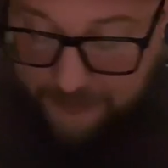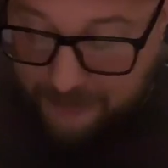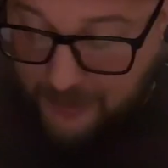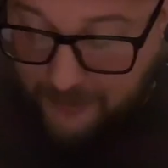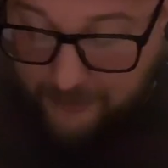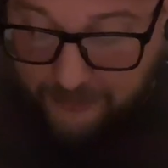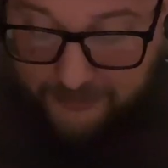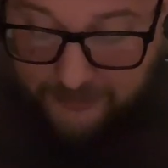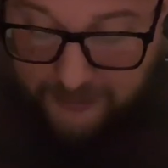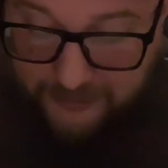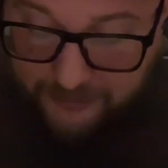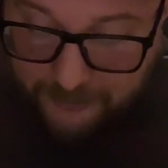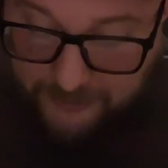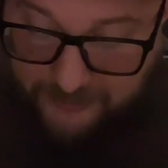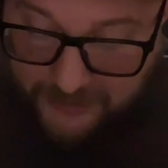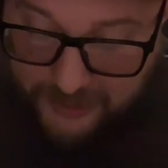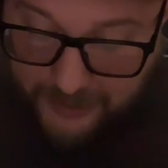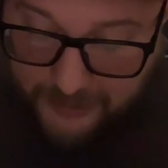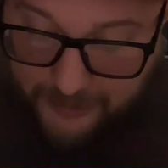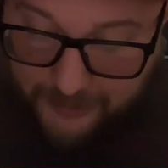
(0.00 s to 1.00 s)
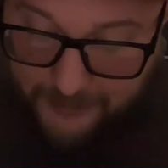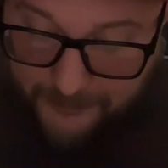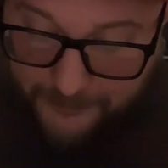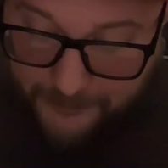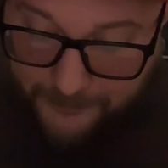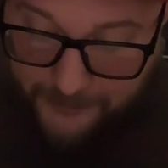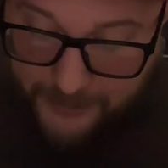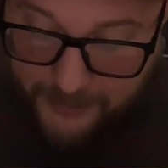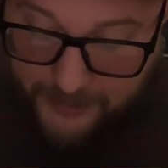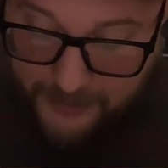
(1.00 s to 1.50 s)
tell where this conversation was headed.
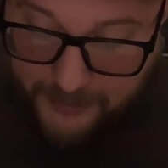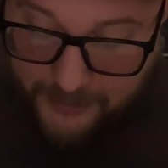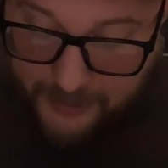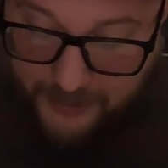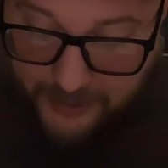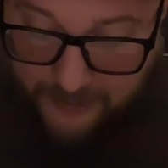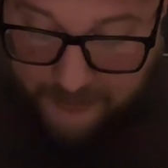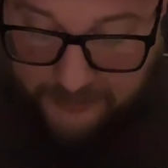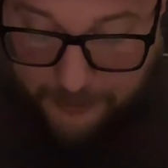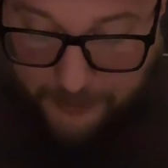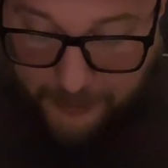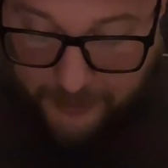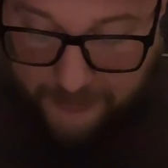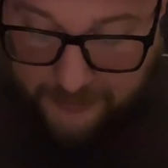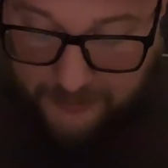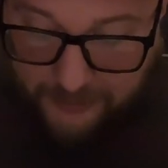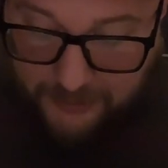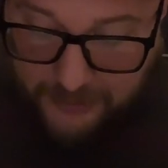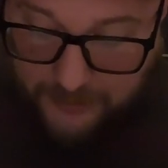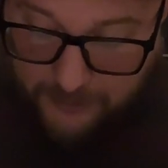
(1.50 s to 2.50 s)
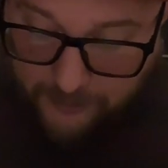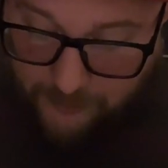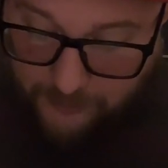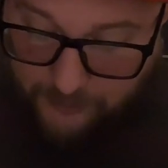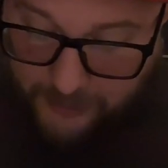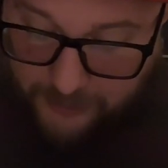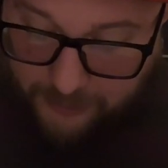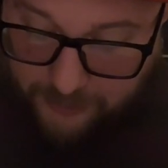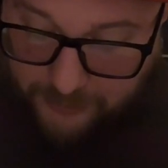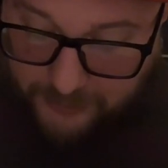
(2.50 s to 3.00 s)
As the bartender came
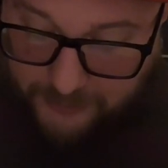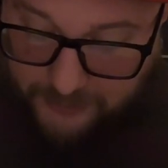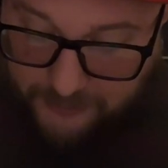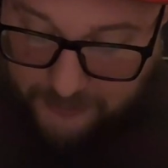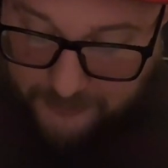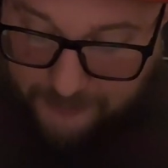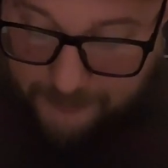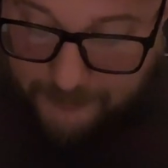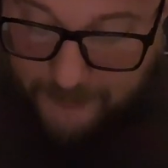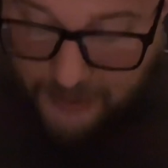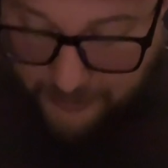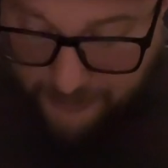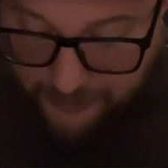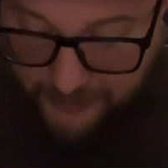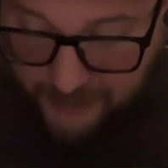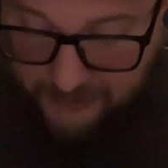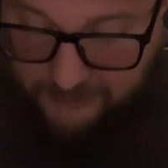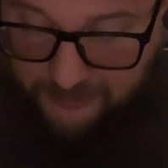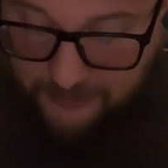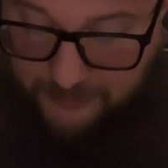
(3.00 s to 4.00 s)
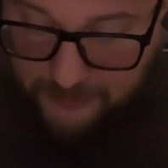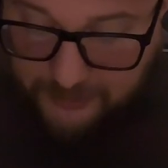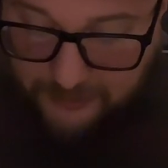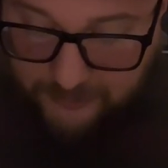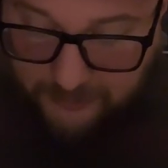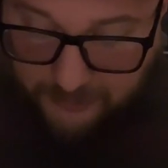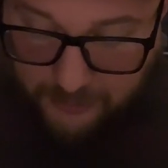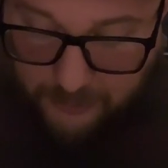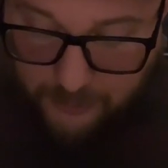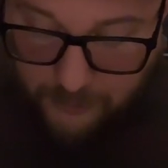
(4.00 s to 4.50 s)
over with my drinks, I thanked
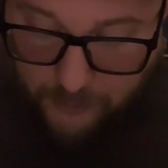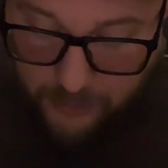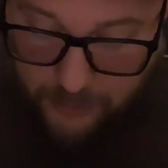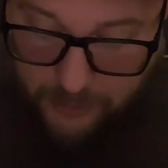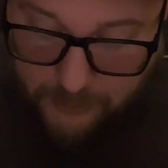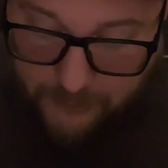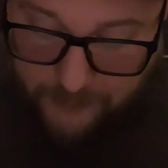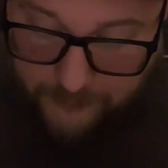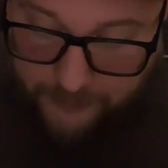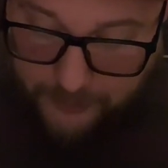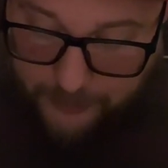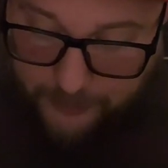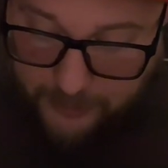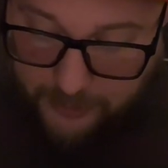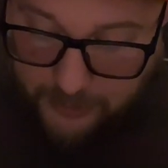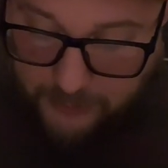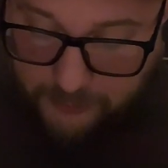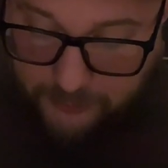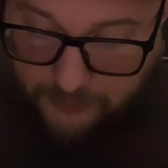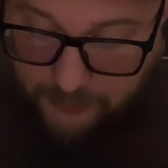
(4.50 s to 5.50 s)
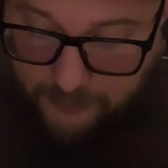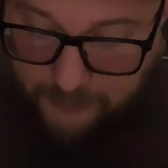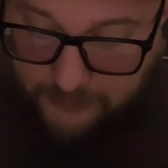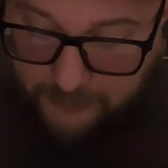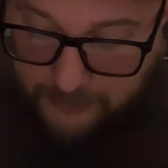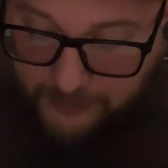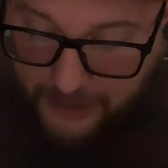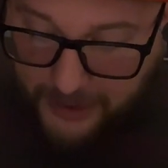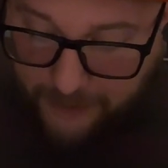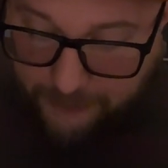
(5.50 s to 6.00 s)
him and started to walk away from the bar and
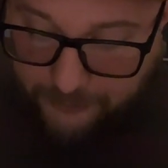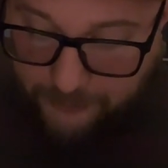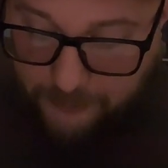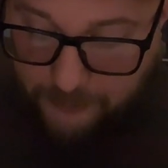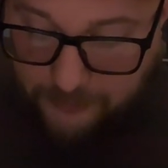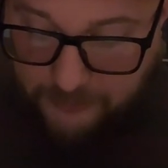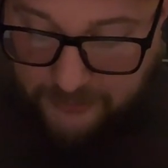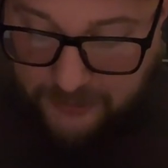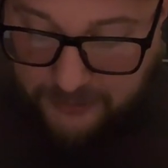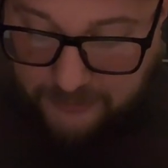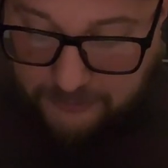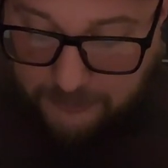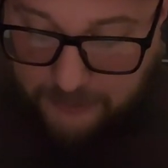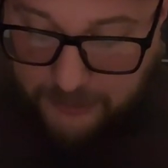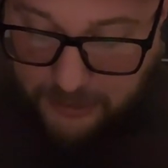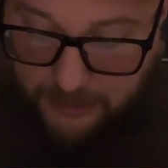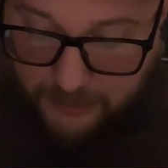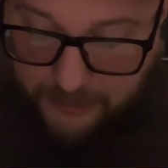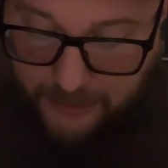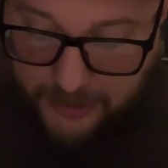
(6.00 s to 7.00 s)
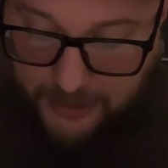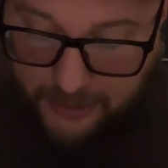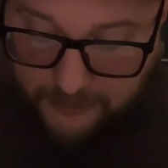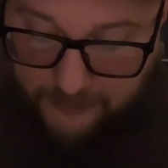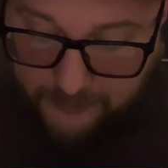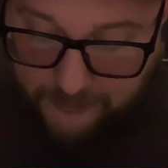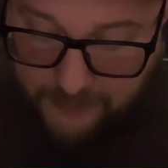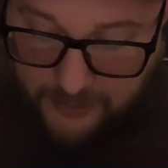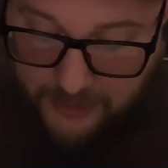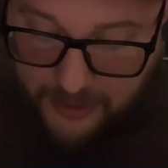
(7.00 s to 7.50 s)
towards the bathroom where Stacy would be coming
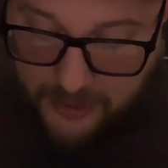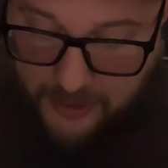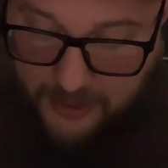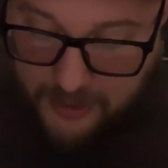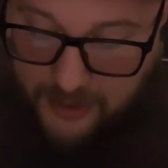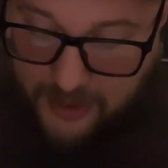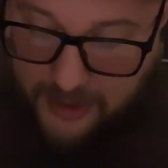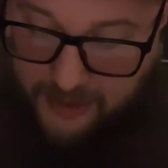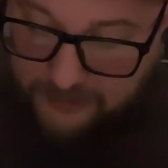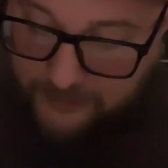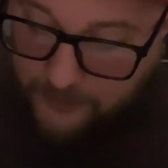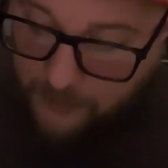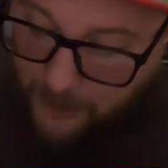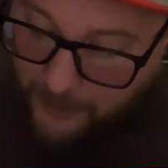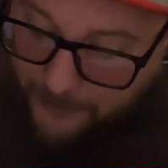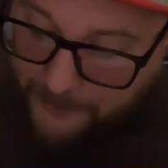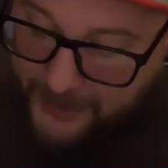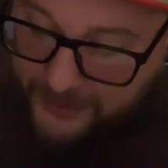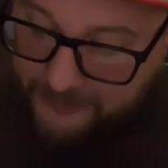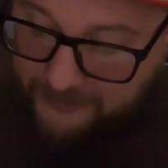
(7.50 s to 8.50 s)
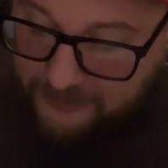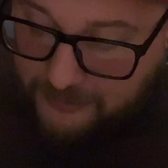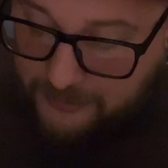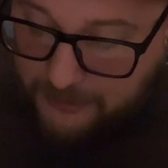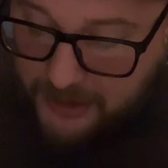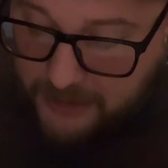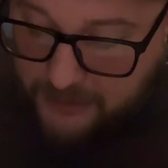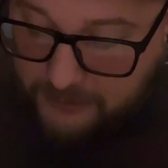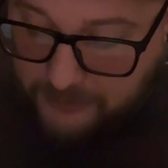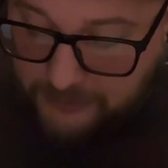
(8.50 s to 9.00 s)
out of. As I walked
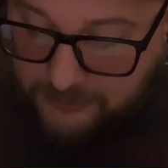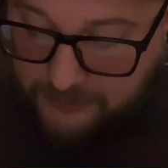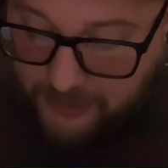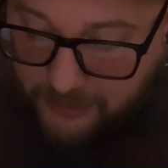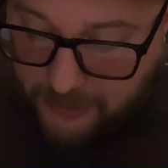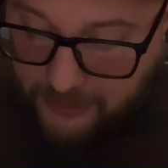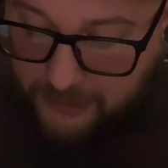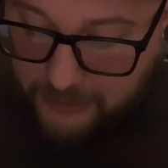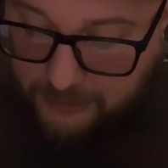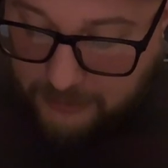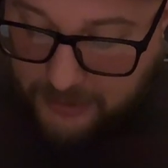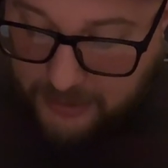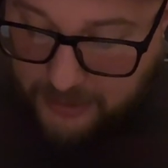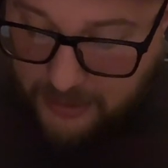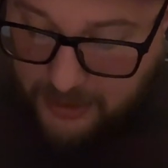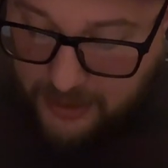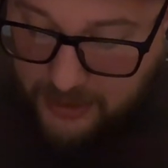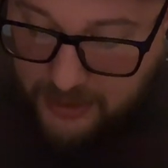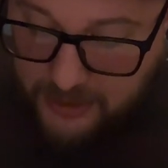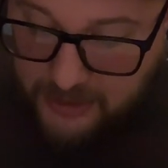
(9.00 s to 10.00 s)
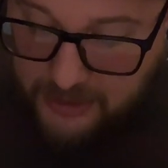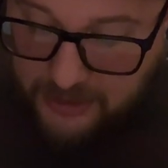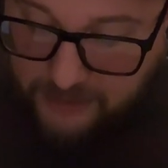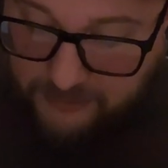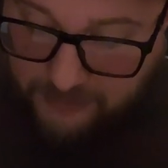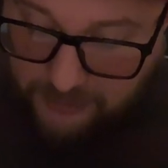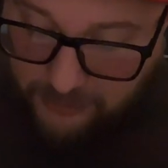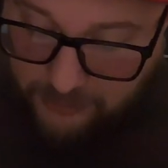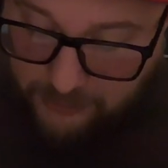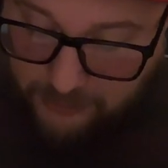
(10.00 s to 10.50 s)
past the man that was talking to me,
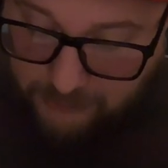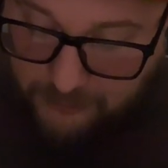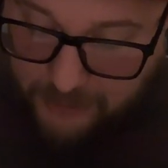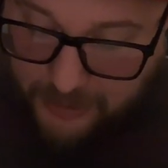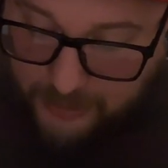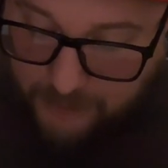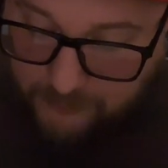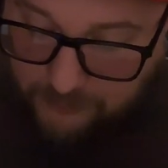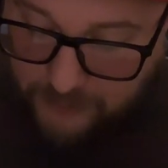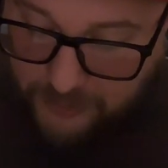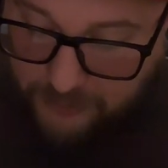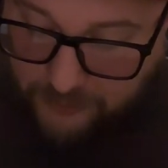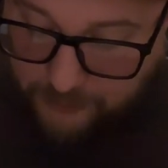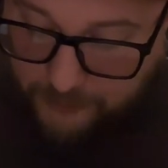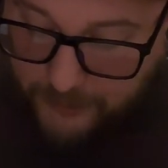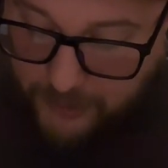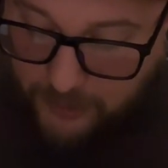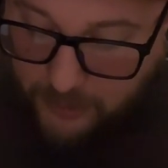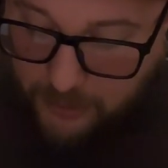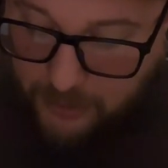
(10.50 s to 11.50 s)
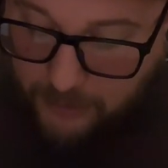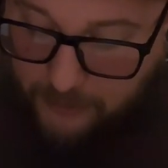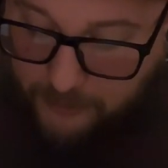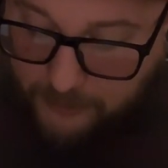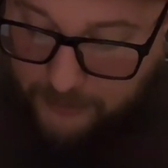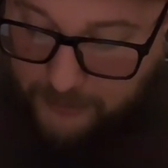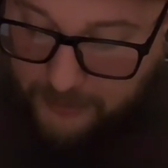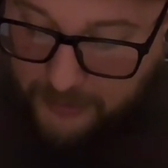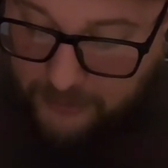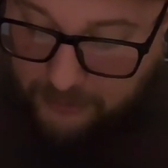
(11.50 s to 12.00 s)
he turned around and reached for my
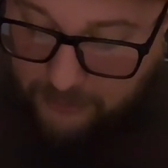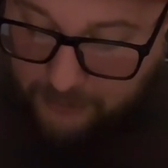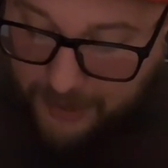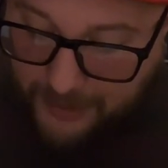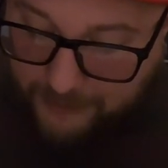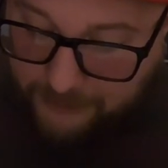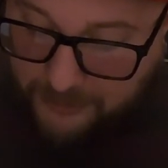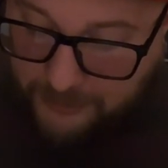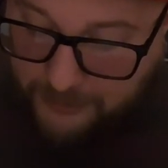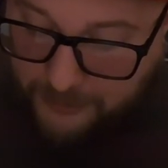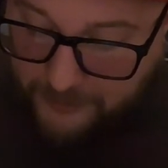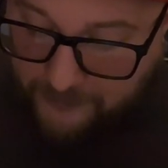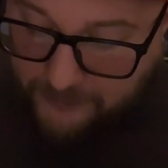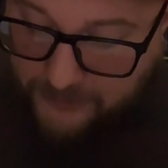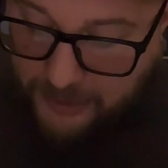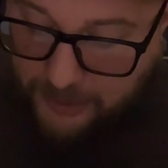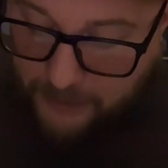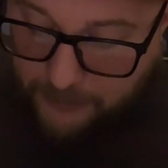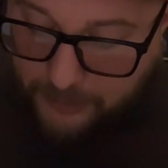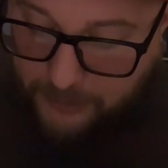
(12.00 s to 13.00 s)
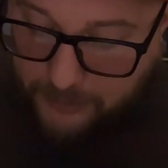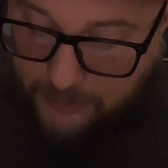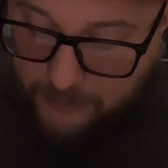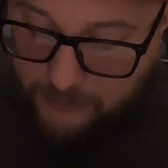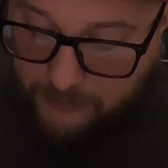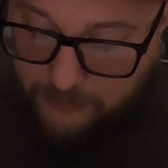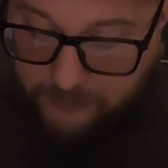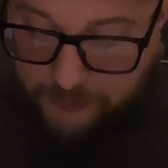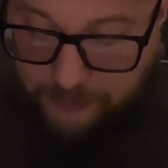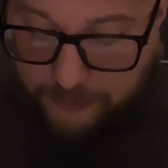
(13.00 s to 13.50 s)
arm and grabbed it above the
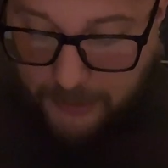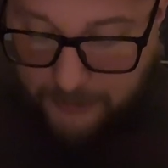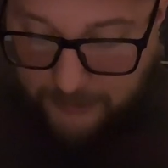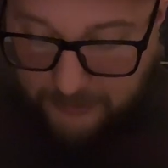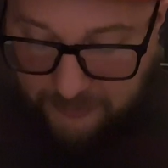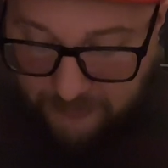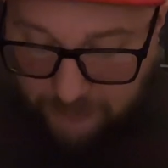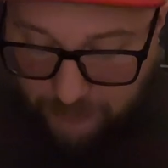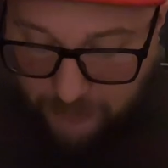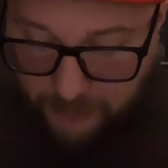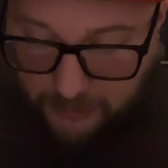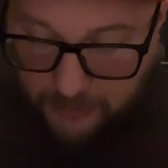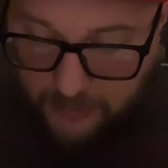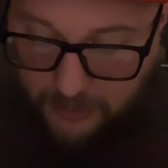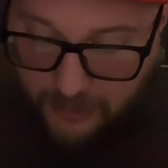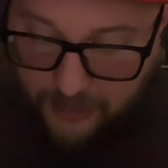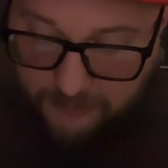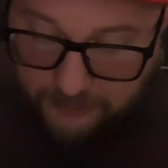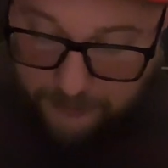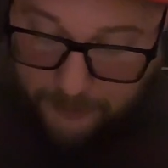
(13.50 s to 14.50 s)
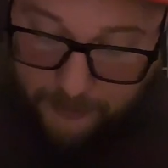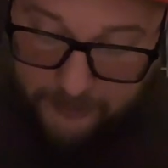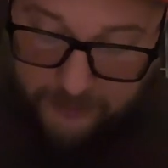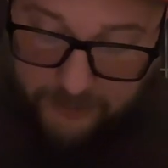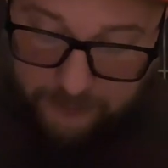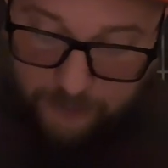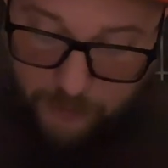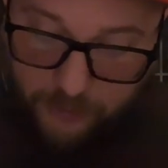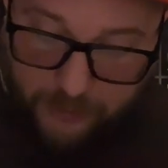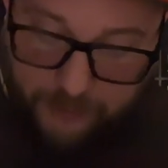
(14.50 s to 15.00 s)
elbow, which made me
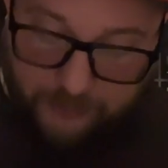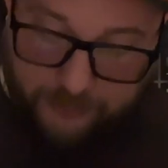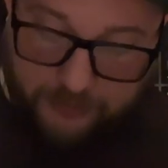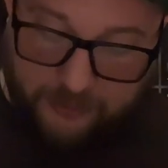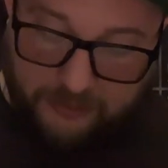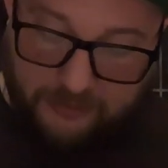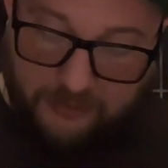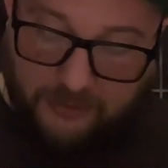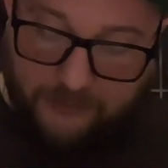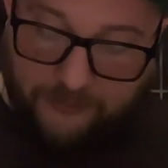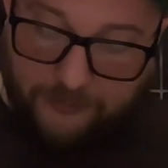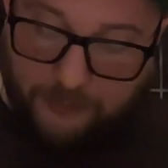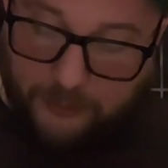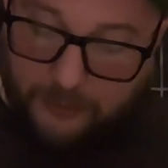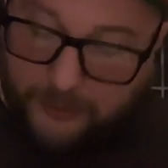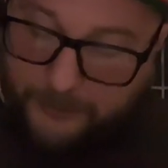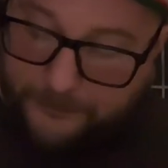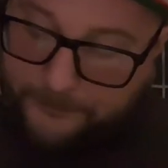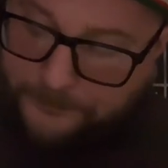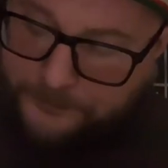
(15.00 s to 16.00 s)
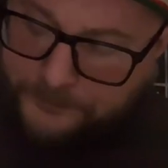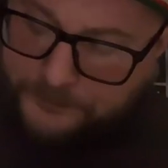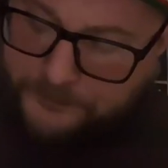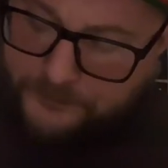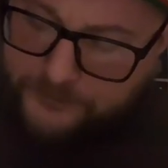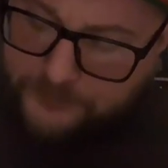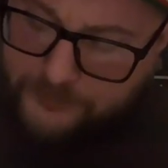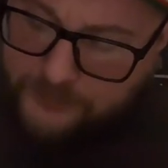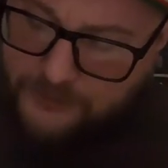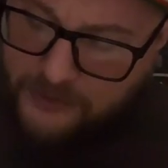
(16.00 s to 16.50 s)
spill one of the drinks on the floor.
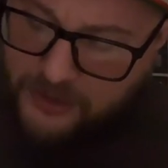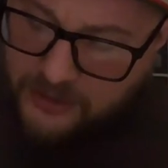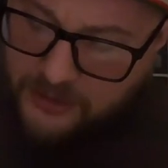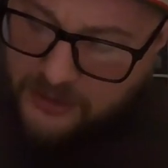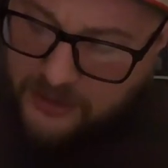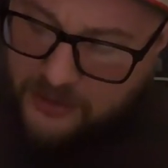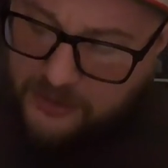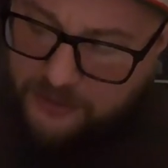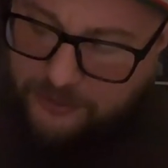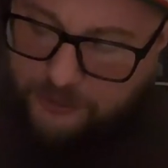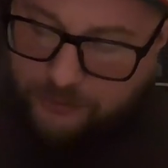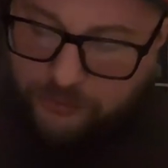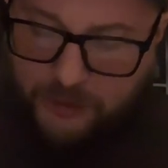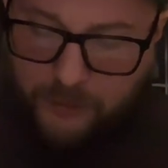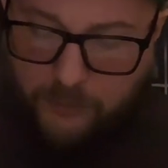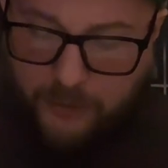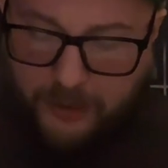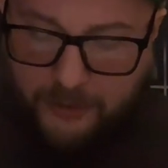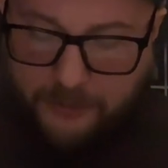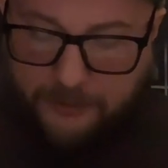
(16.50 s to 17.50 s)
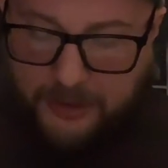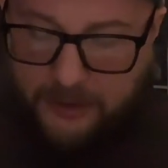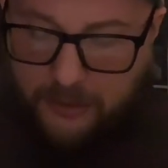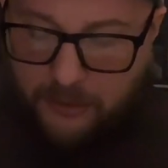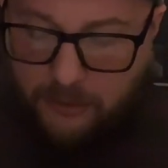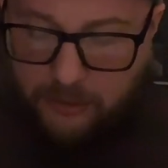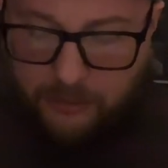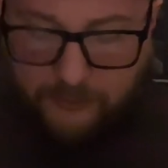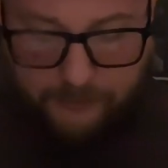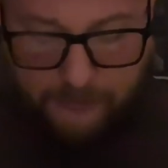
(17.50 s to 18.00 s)
The drink wound up
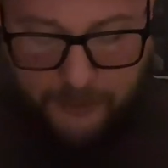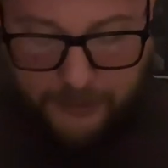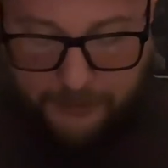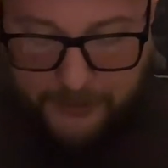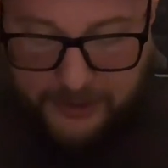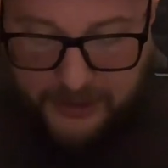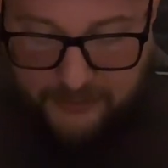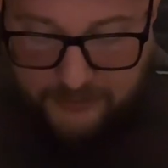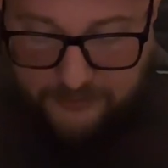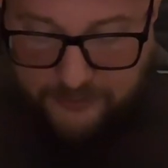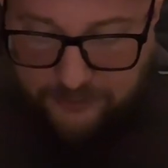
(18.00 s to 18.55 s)
getting all over my